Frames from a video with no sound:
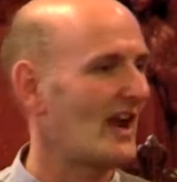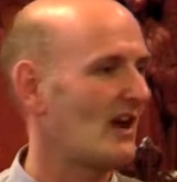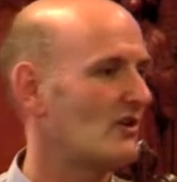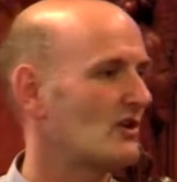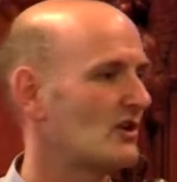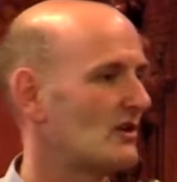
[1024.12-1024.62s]

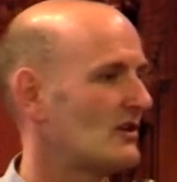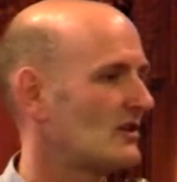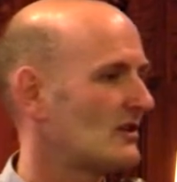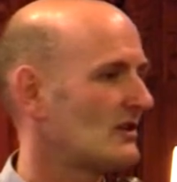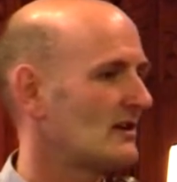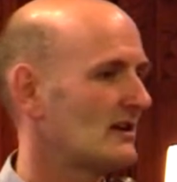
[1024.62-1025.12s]
how,
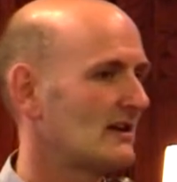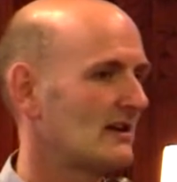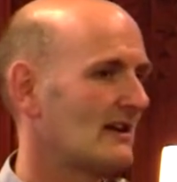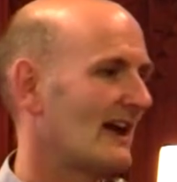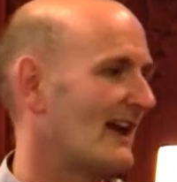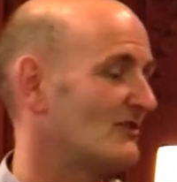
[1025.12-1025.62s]

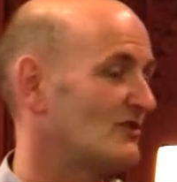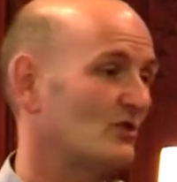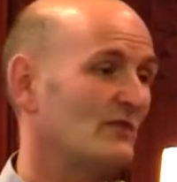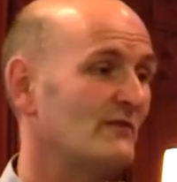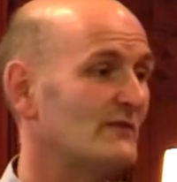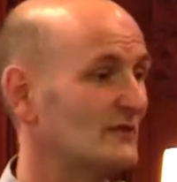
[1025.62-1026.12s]
how
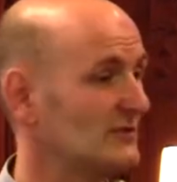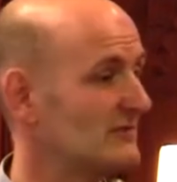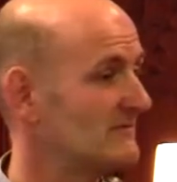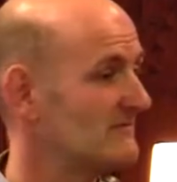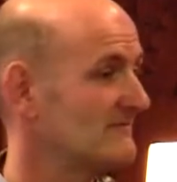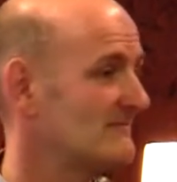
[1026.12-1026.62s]
joyful
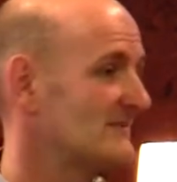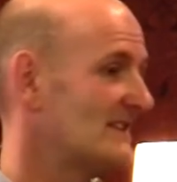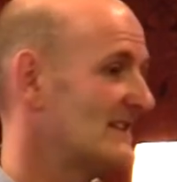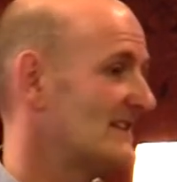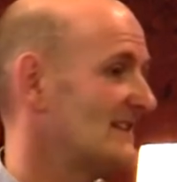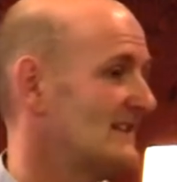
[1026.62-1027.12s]

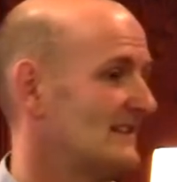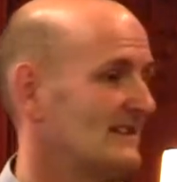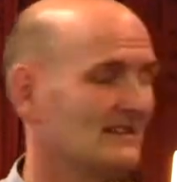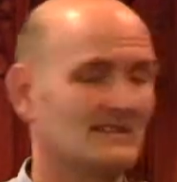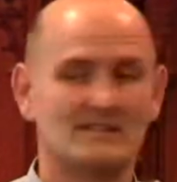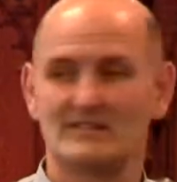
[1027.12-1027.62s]

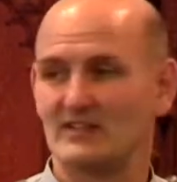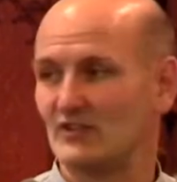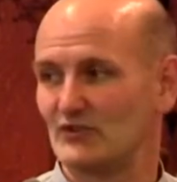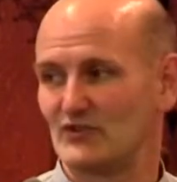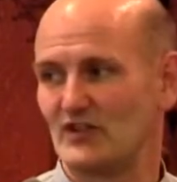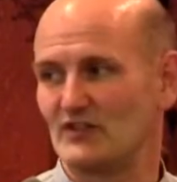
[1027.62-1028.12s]
the
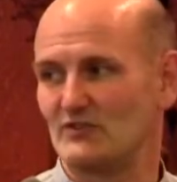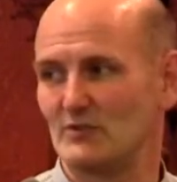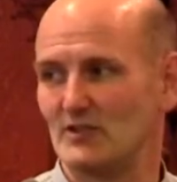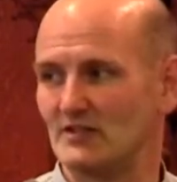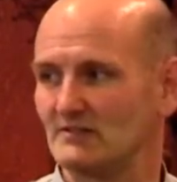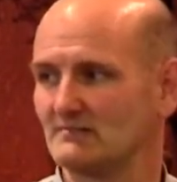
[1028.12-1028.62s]
hillsides
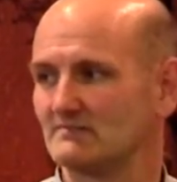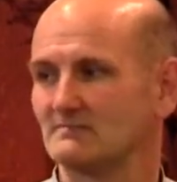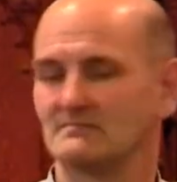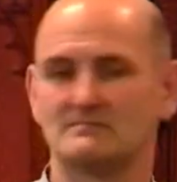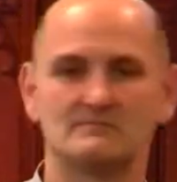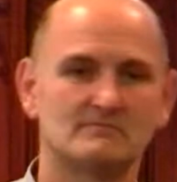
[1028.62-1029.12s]
were,
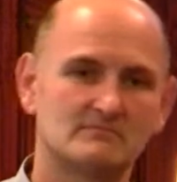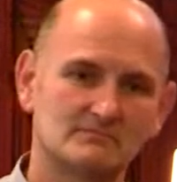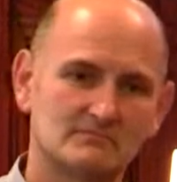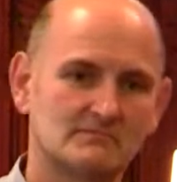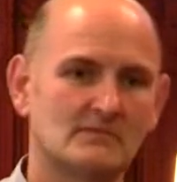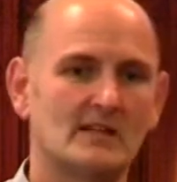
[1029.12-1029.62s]

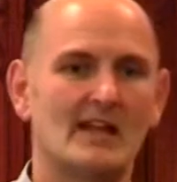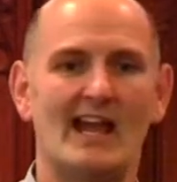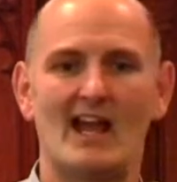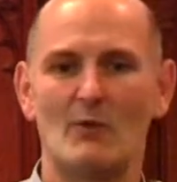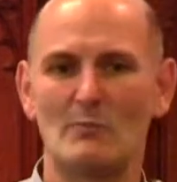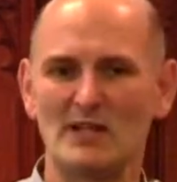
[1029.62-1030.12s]

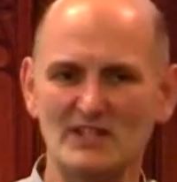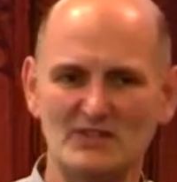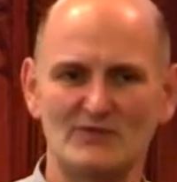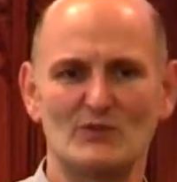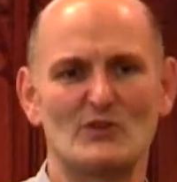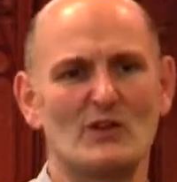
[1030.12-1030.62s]
how
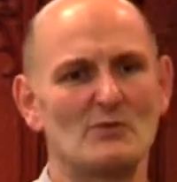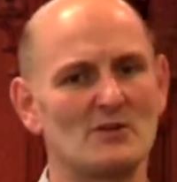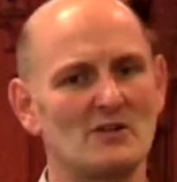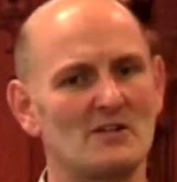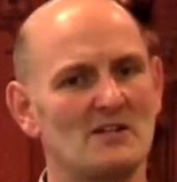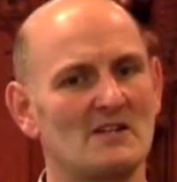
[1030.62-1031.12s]
peaceful they
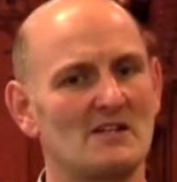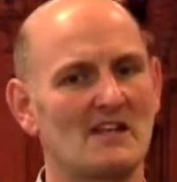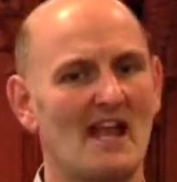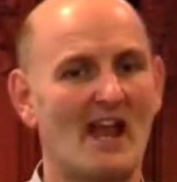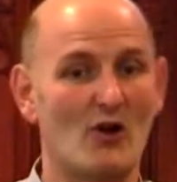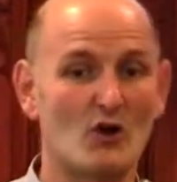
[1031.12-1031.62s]
were,
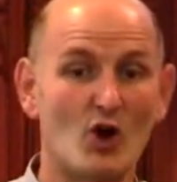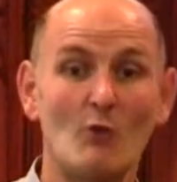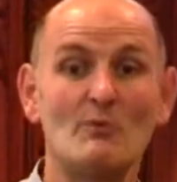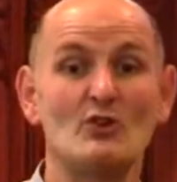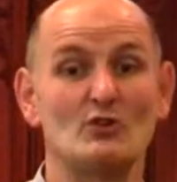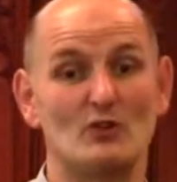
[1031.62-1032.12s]
how
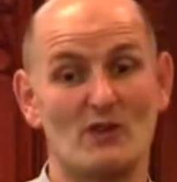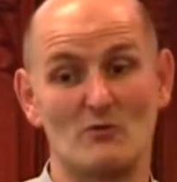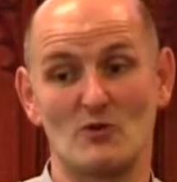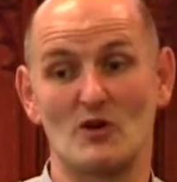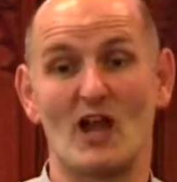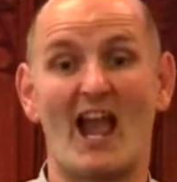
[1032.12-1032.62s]
communal they
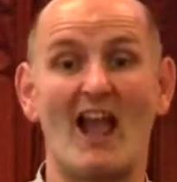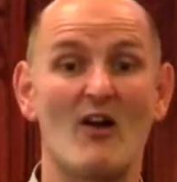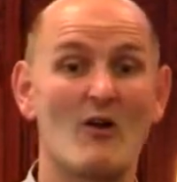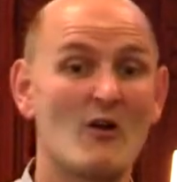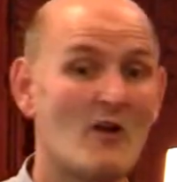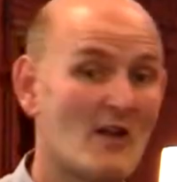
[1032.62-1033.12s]
were,
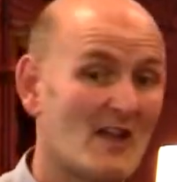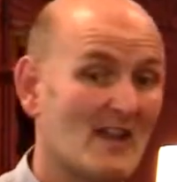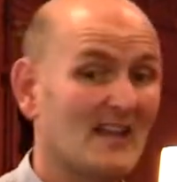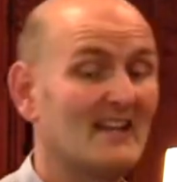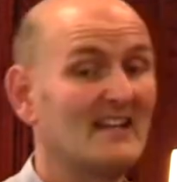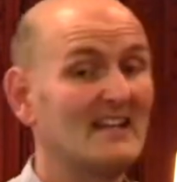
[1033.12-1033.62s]
how
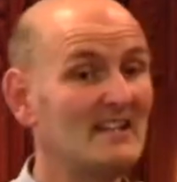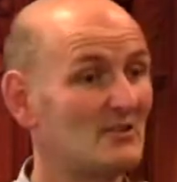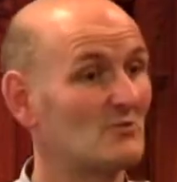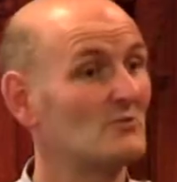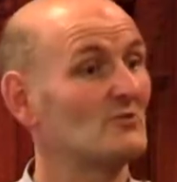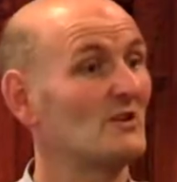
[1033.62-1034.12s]

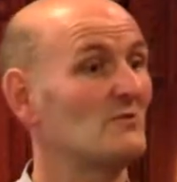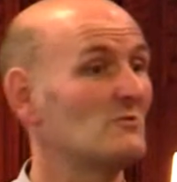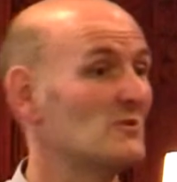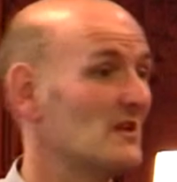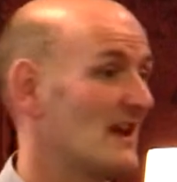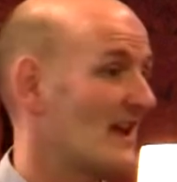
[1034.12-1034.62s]
equal they
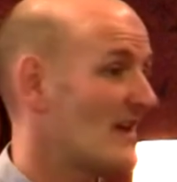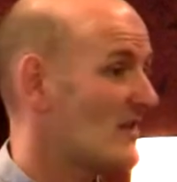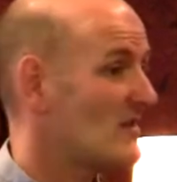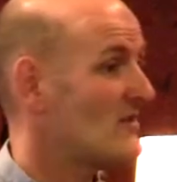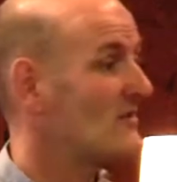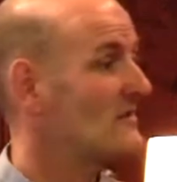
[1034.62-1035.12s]
were,
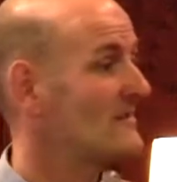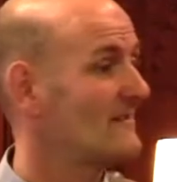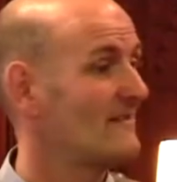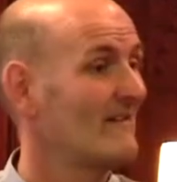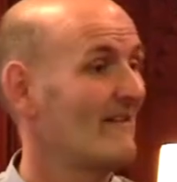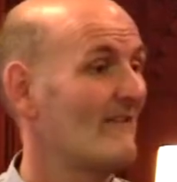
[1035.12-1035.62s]
how
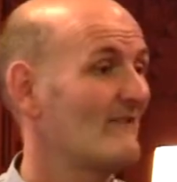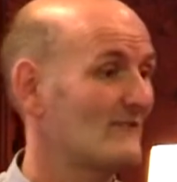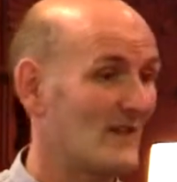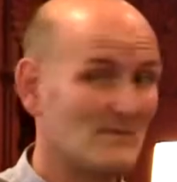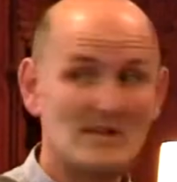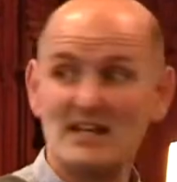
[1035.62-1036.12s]

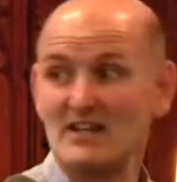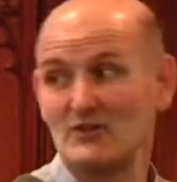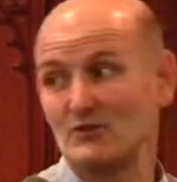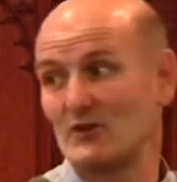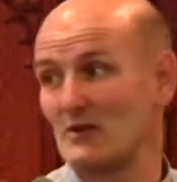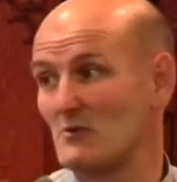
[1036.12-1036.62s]

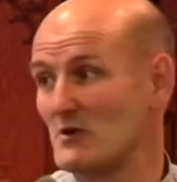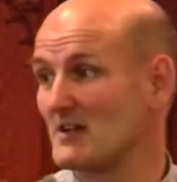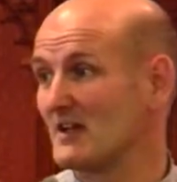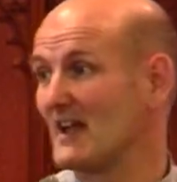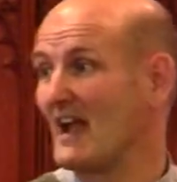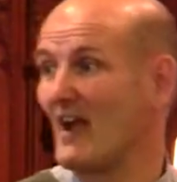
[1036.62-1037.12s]
familial they were,
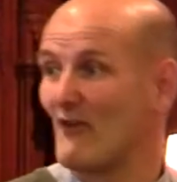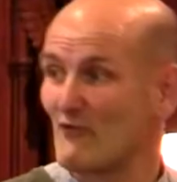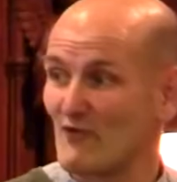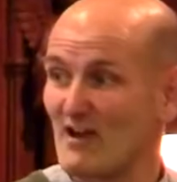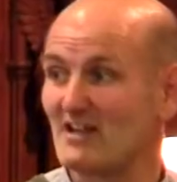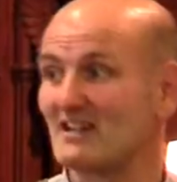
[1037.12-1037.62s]
and how
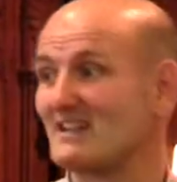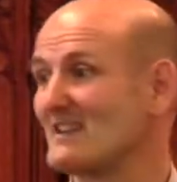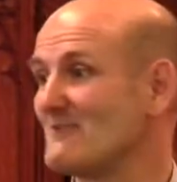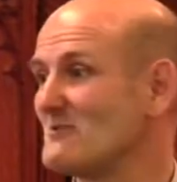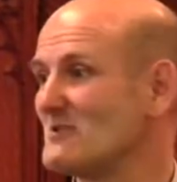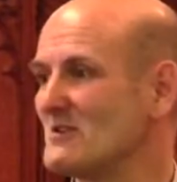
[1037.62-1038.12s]
friendly
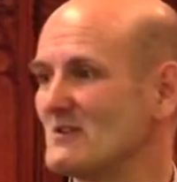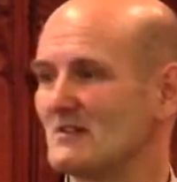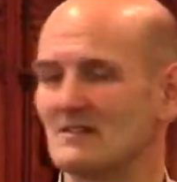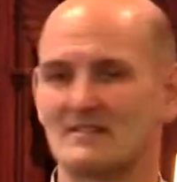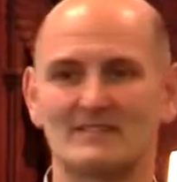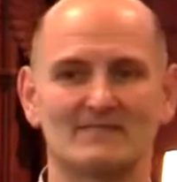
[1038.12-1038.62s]
they were.